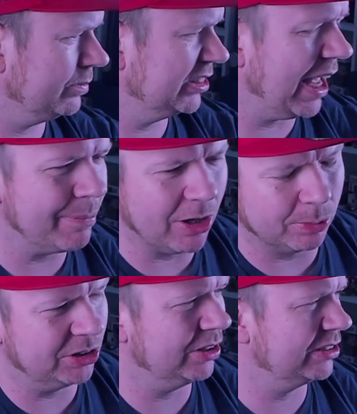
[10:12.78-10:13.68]
Simon
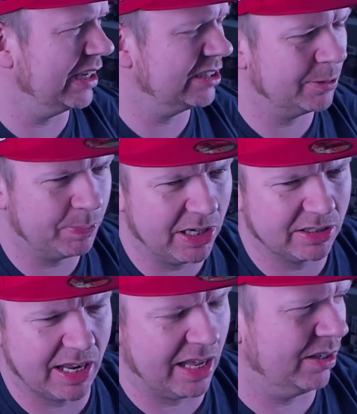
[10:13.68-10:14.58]
Hobbs, you're the sexiest
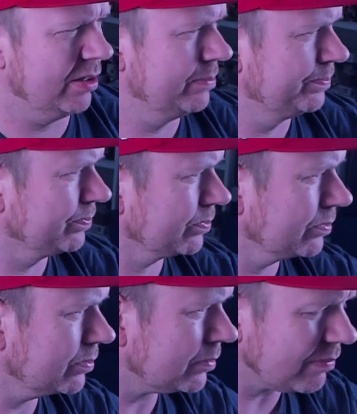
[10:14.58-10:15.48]
person I know.
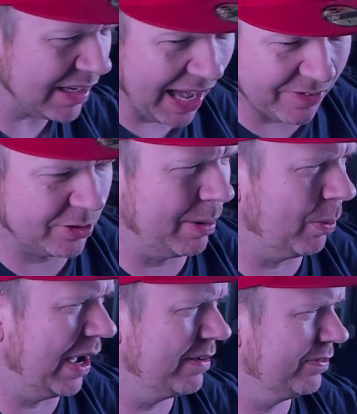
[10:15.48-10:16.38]
After my
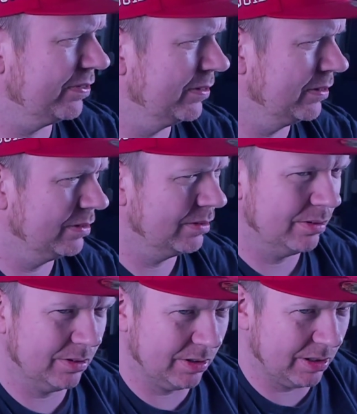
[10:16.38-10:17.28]
wife.
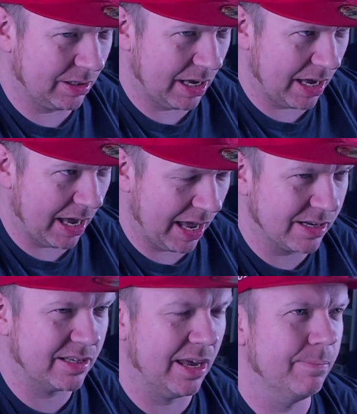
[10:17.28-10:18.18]

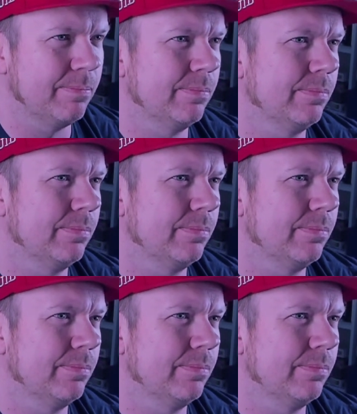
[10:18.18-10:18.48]
And Tim.